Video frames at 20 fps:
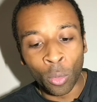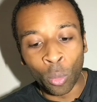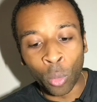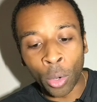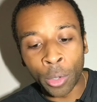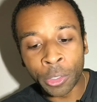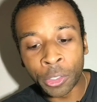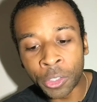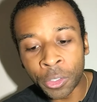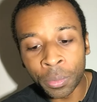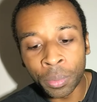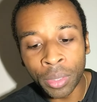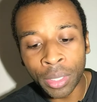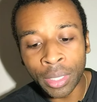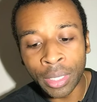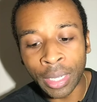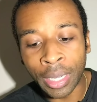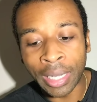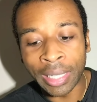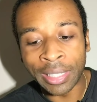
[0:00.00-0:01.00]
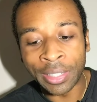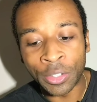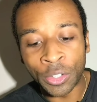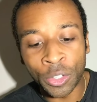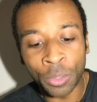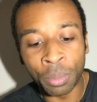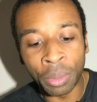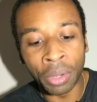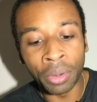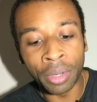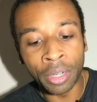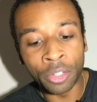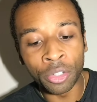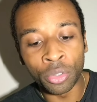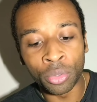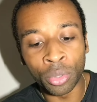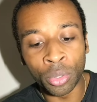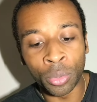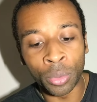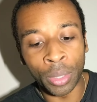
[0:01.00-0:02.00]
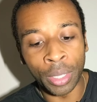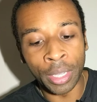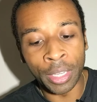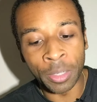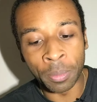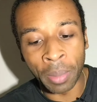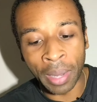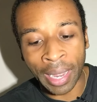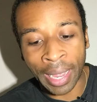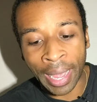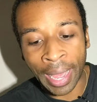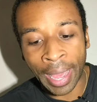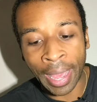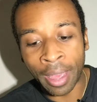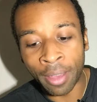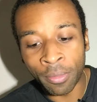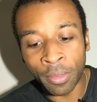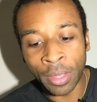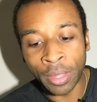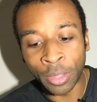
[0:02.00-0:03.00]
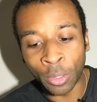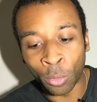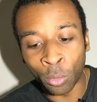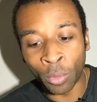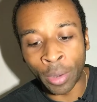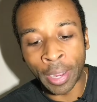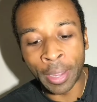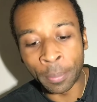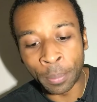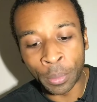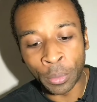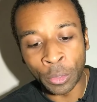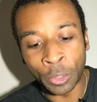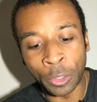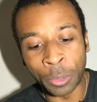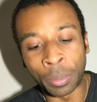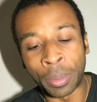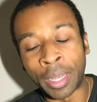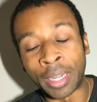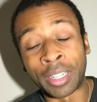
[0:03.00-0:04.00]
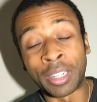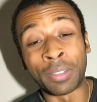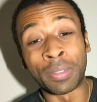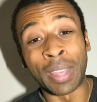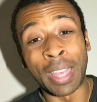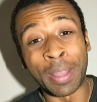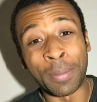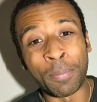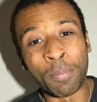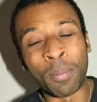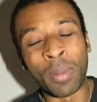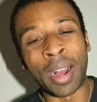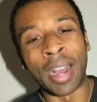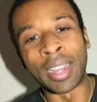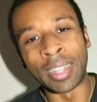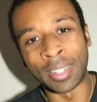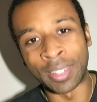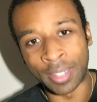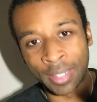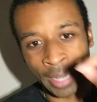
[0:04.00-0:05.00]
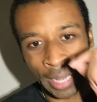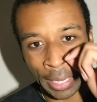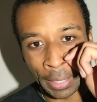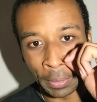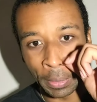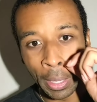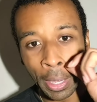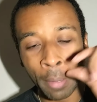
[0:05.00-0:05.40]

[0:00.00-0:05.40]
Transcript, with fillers: Worshiping God in spirit and truth is by having the right perspective and mindset.